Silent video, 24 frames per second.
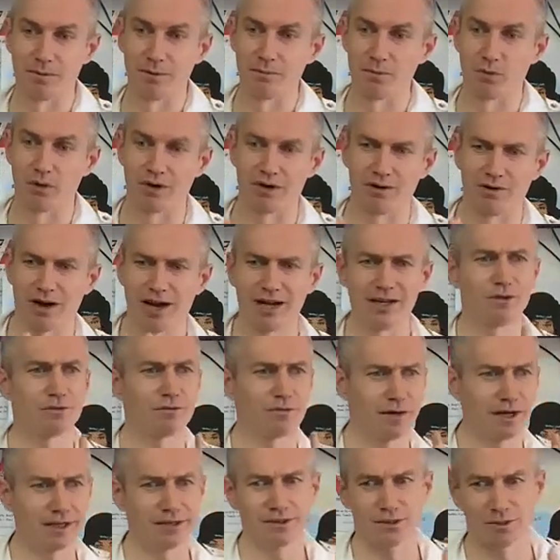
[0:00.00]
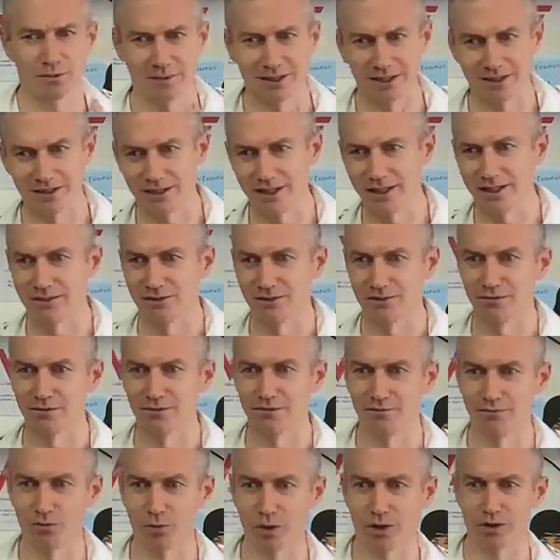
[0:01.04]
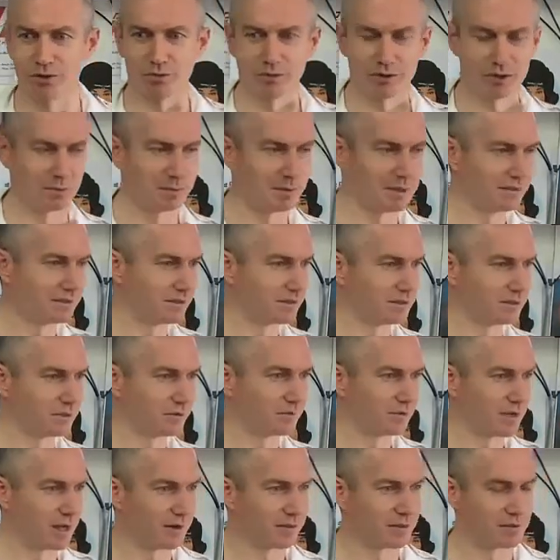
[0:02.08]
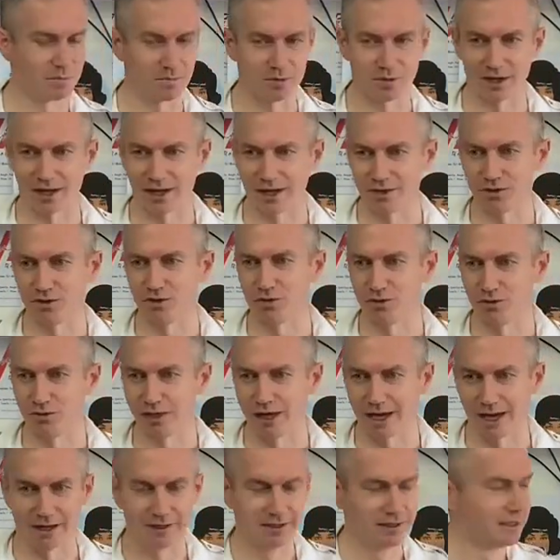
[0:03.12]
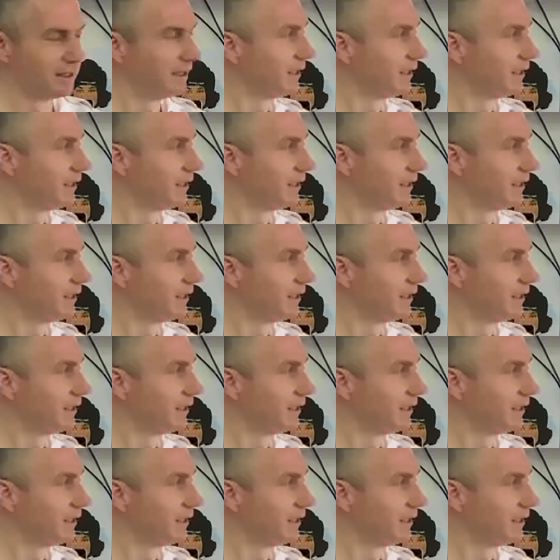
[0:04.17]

People want to know, how do you find so many snakes? There's 43 species you've got in the book. How did you do that?